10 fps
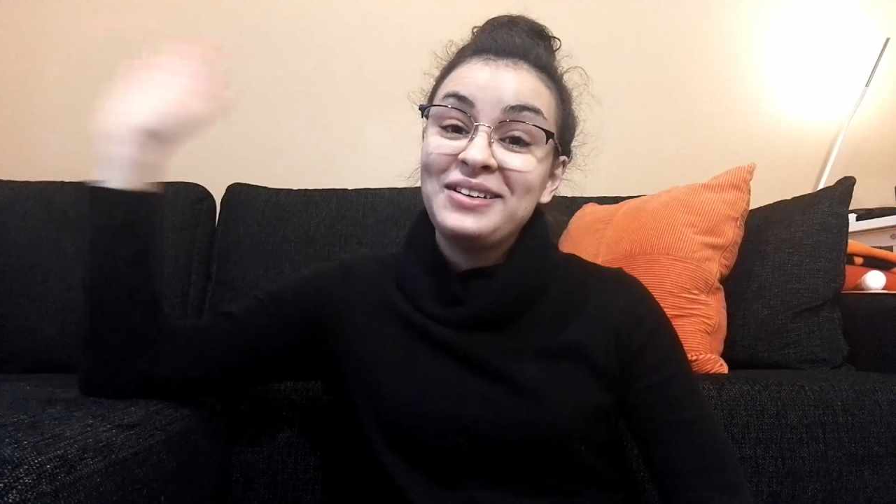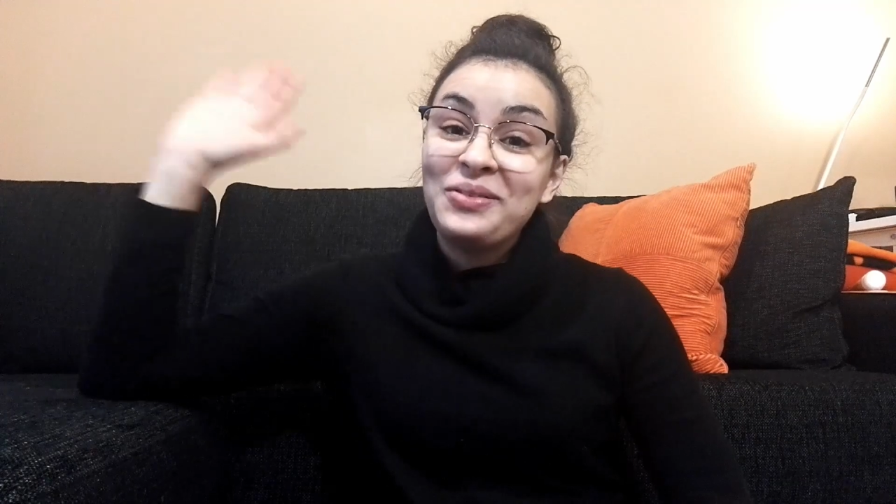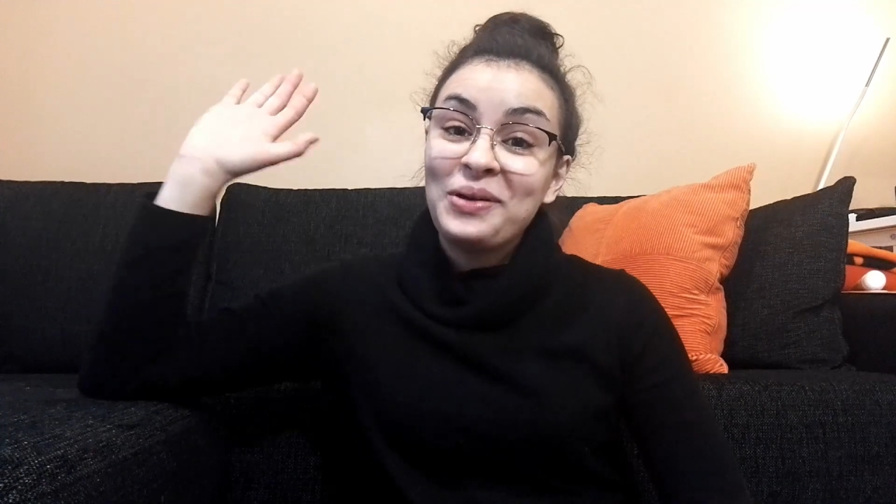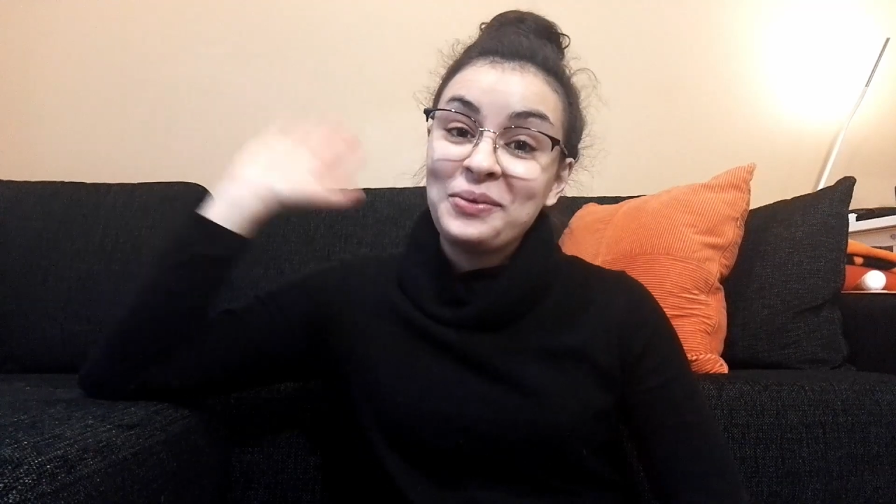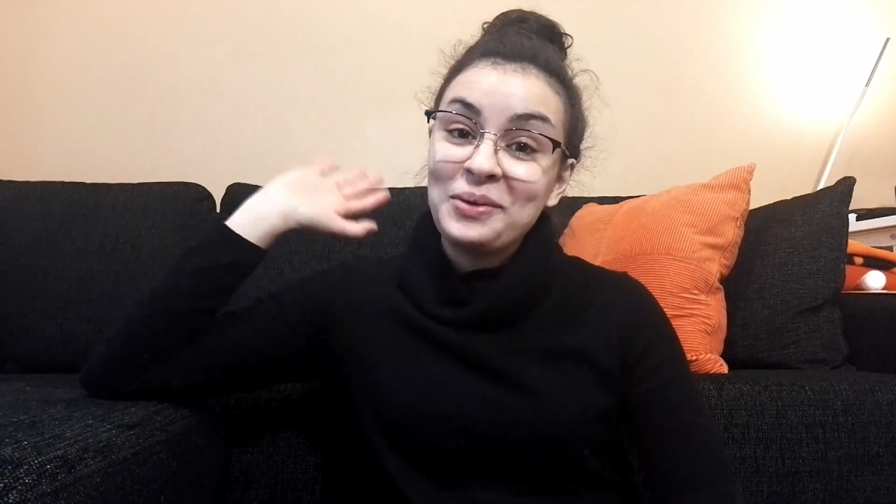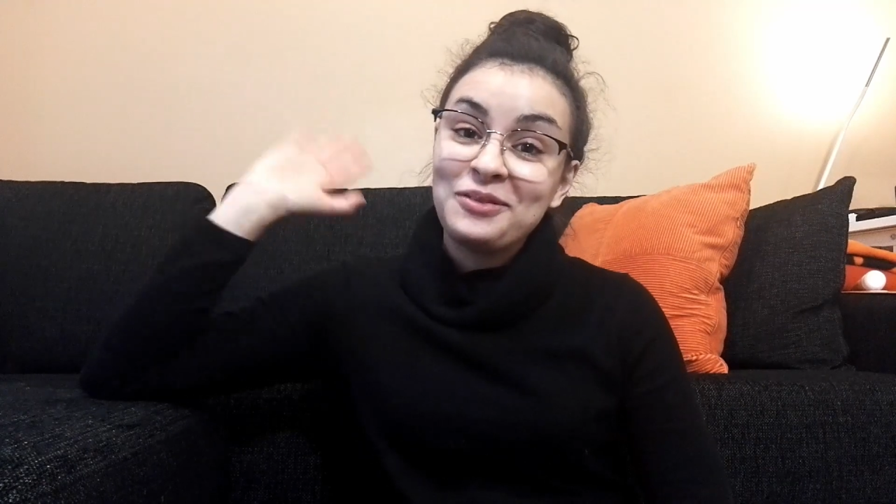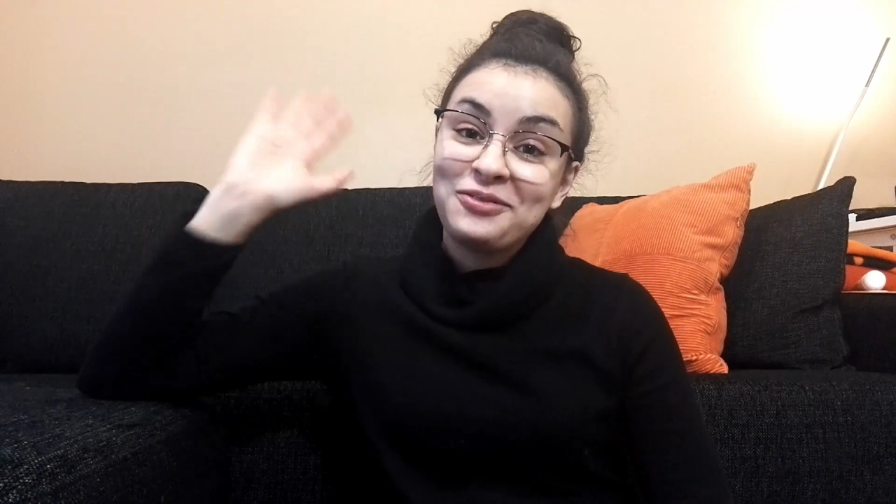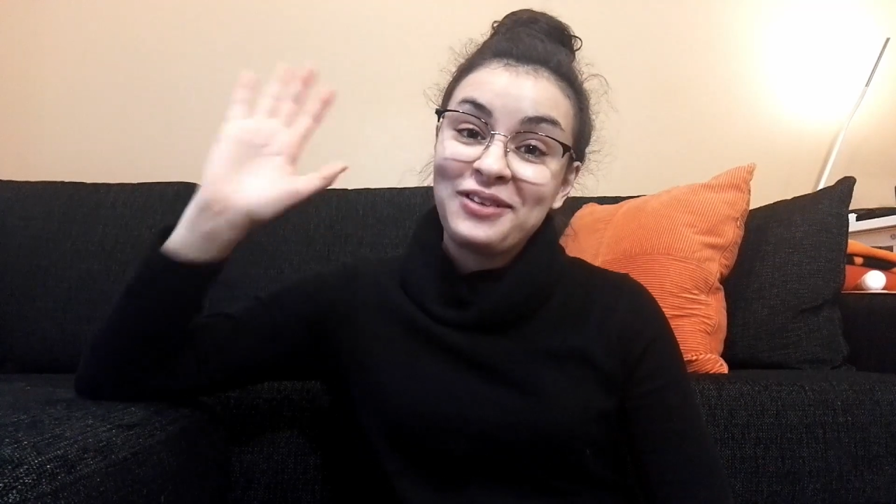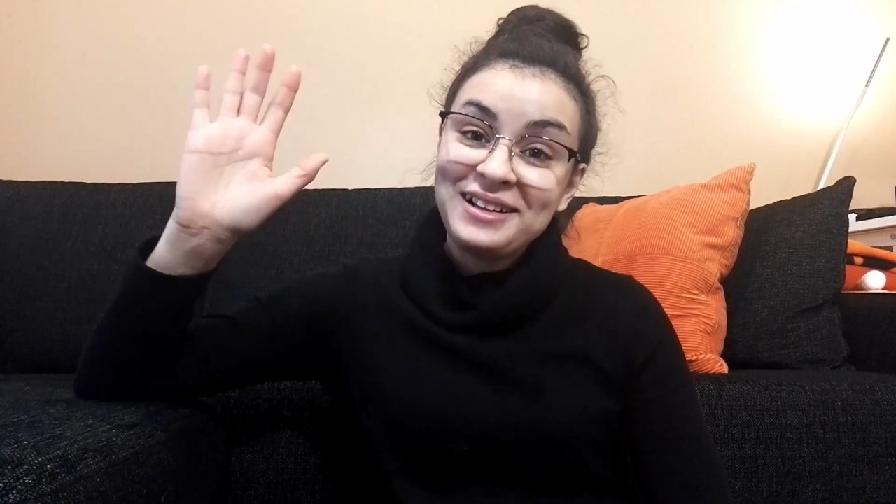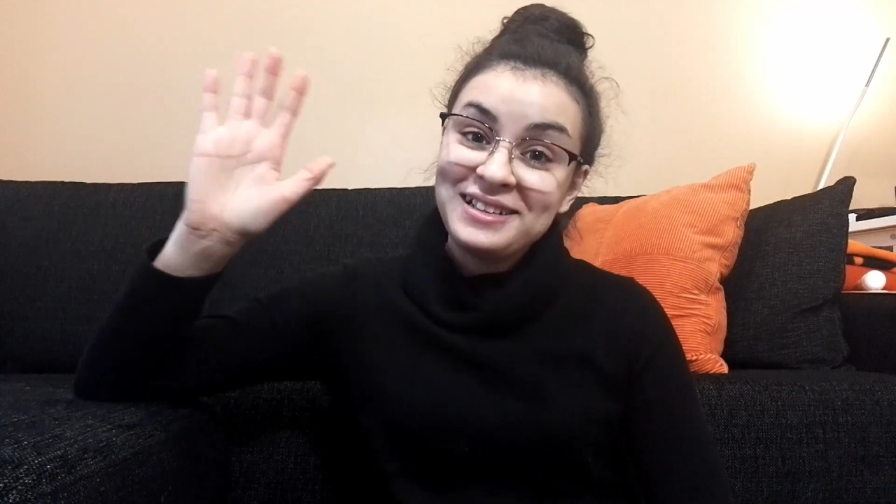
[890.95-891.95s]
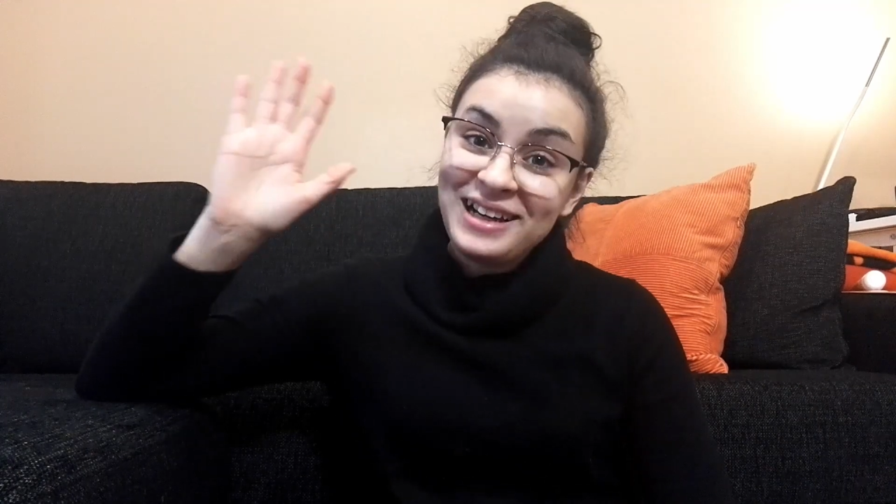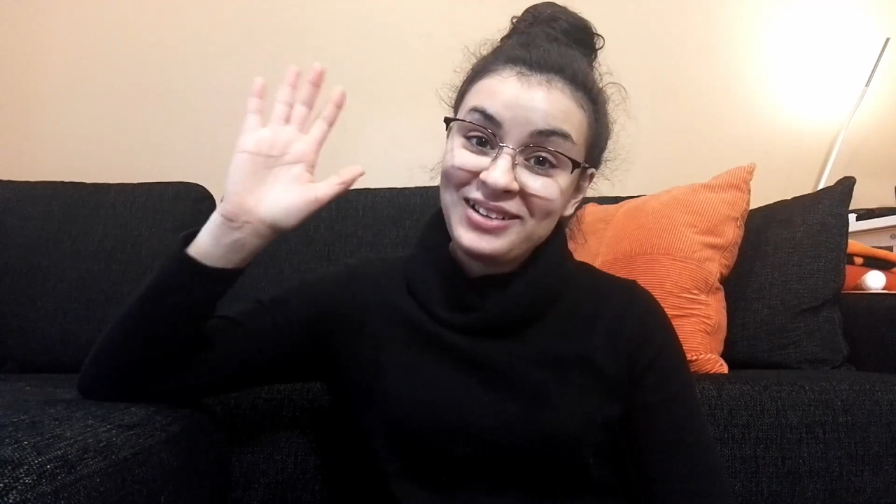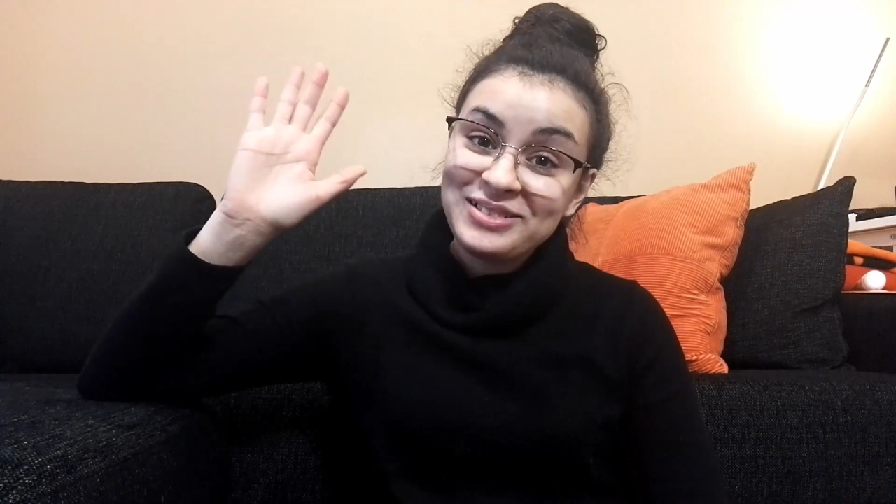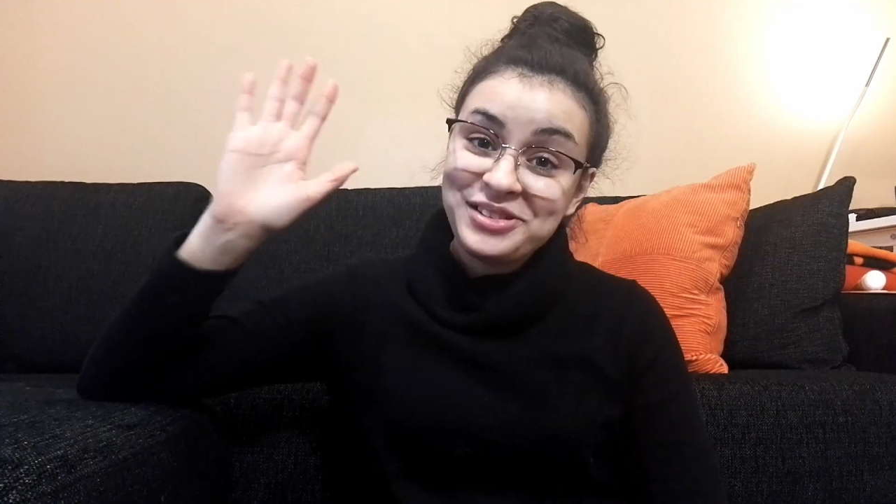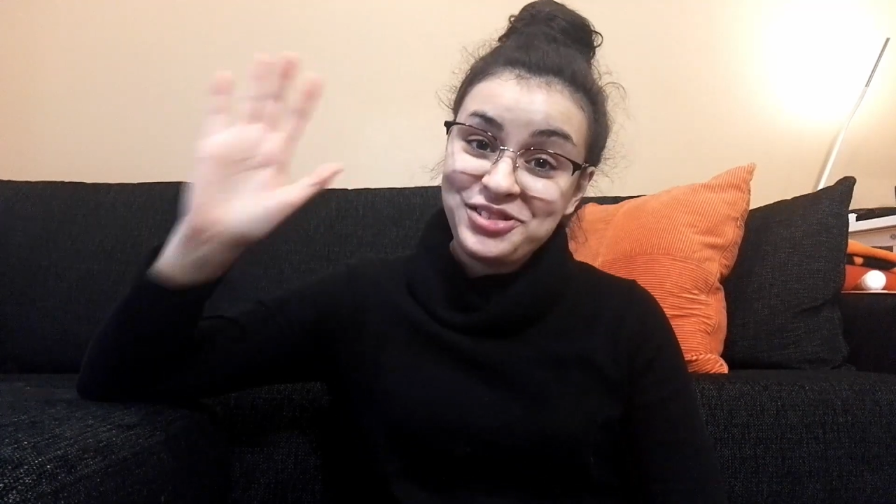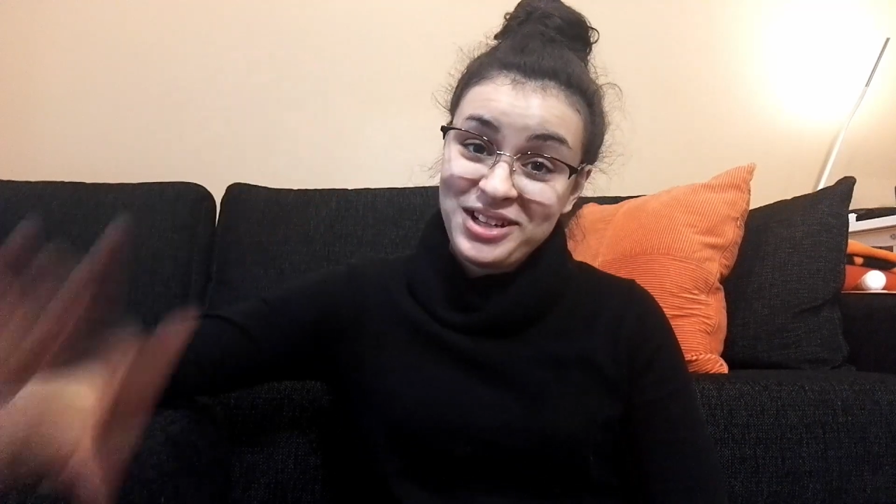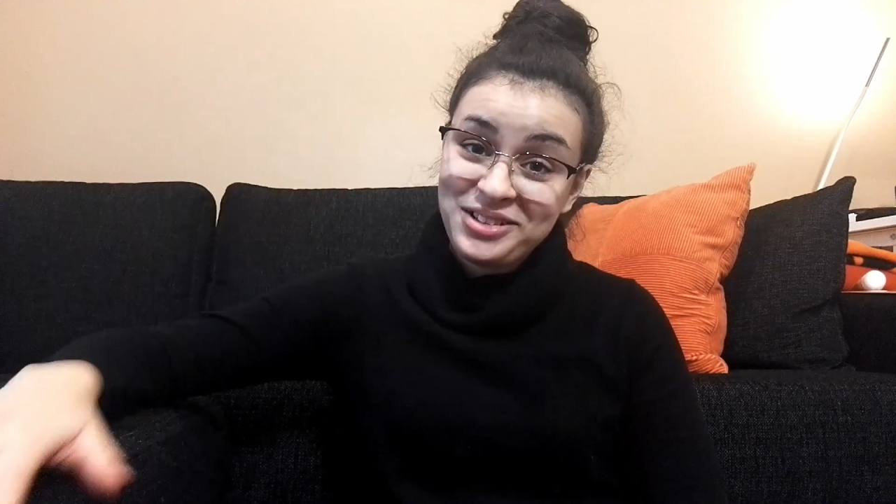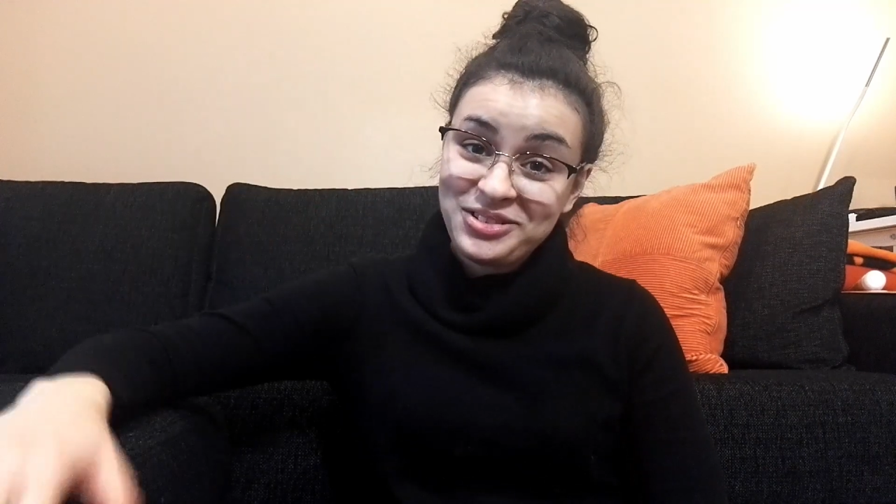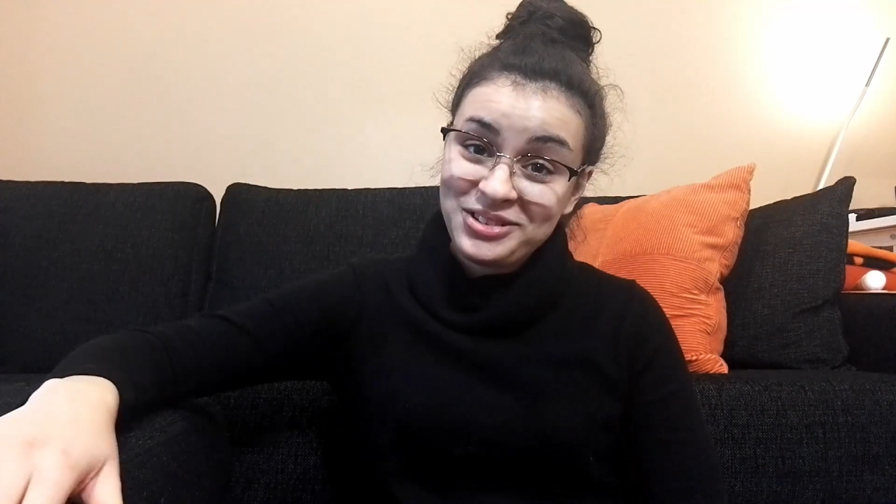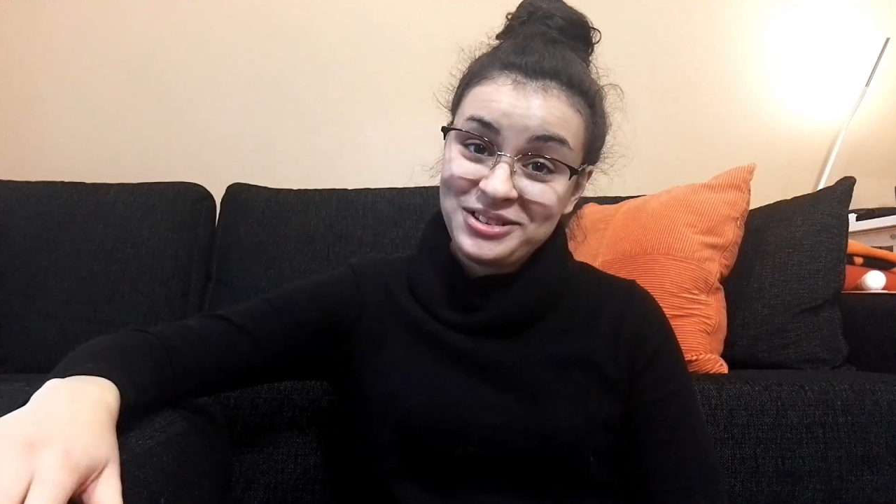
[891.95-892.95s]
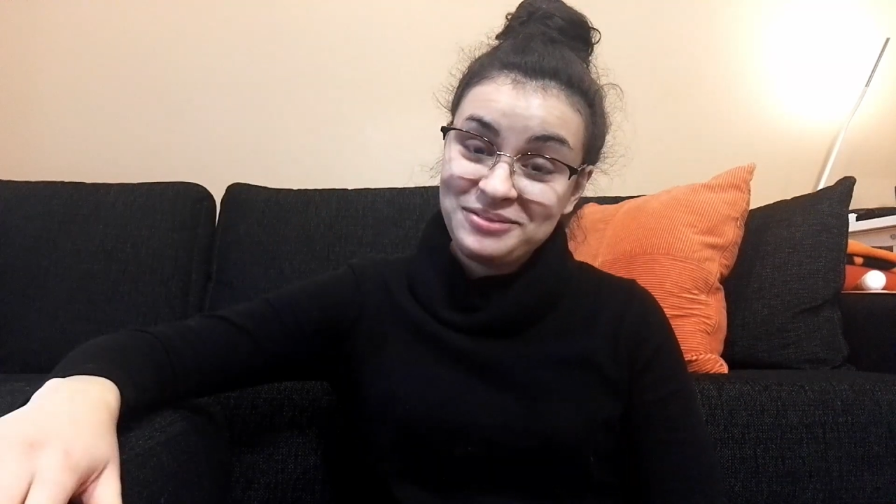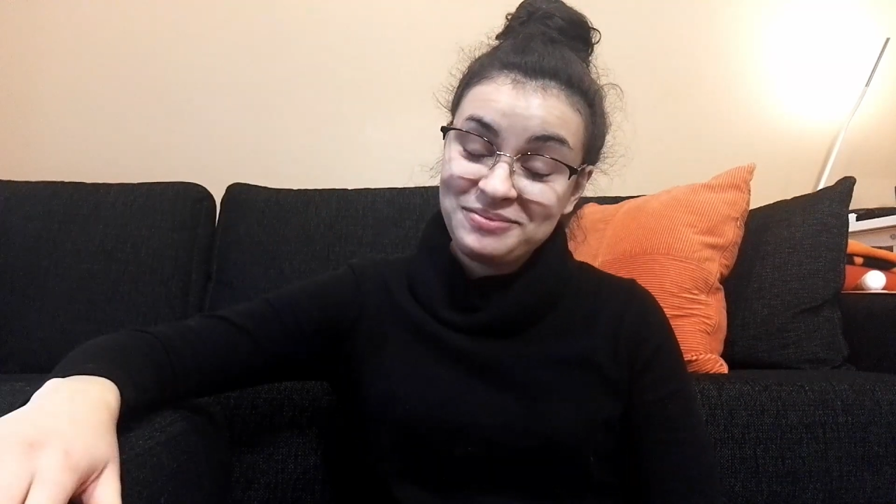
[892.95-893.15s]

we will find out the gender